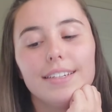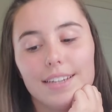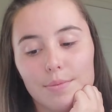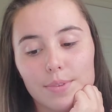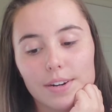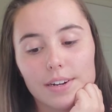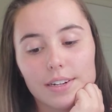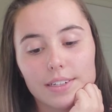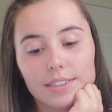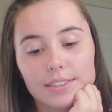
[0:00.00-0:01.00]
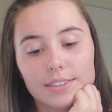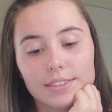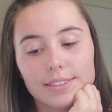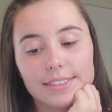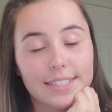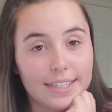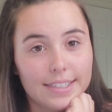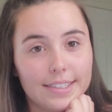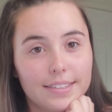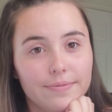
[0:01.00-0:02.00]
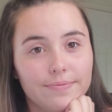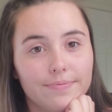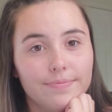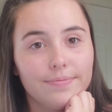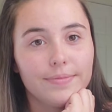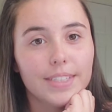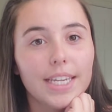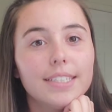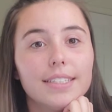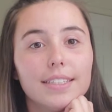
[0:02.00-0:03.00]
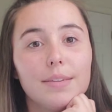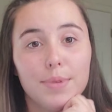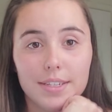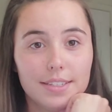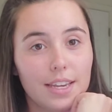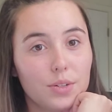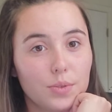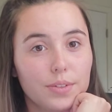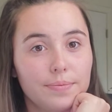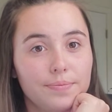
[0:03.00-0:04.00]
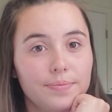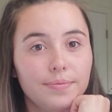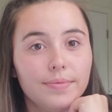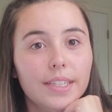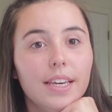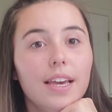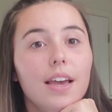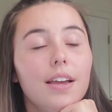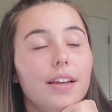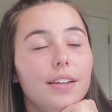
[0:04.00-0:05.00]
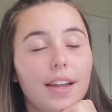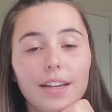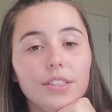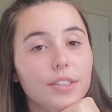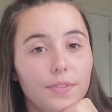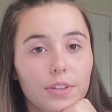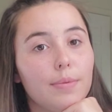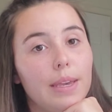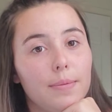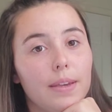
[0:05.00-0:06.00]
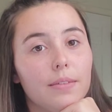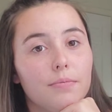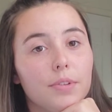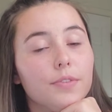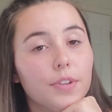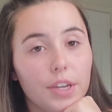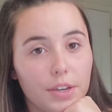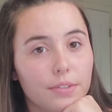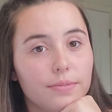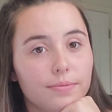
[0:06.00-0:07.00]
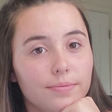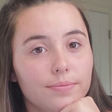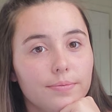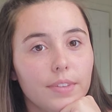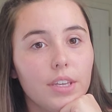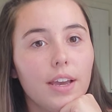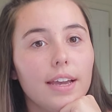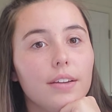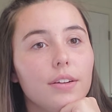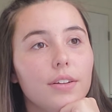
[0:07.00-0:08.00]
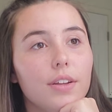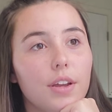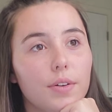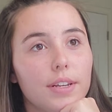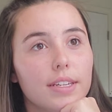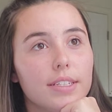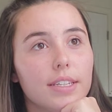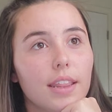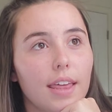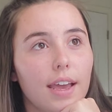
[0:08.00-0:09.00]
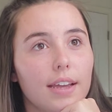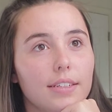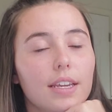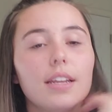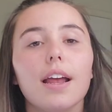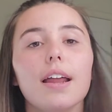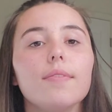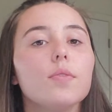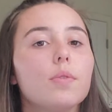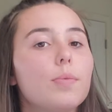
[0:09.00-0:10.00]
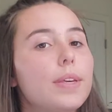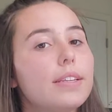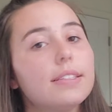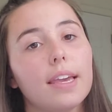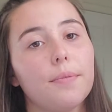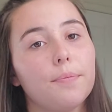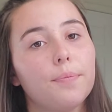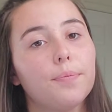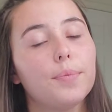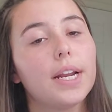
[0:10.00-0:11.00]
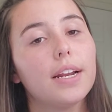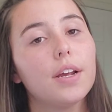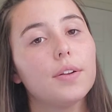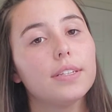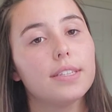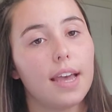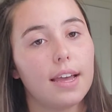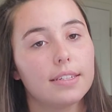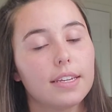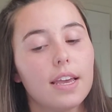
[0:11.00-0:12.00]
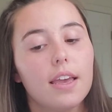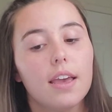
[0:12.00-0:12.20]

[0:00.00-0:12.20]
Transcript: Number 6, a sleeping schedule. Not just for the baby, but for you. I notice that, and not everyone will be the same, but I notice that